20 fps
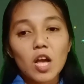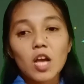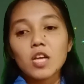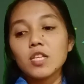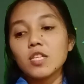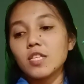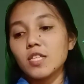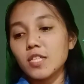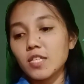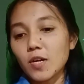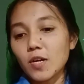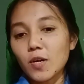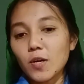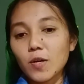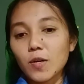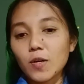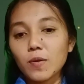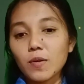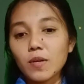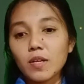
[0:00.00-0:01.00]

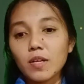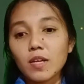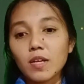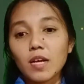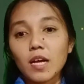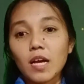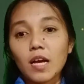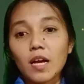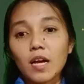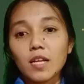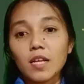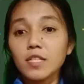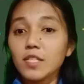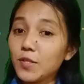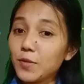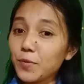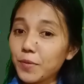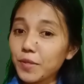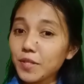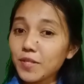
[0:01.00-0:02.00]
So let's do
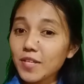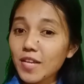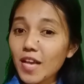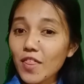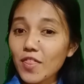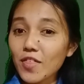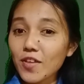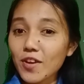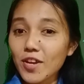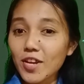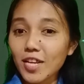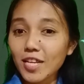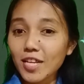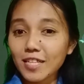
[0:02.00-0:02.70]
it together.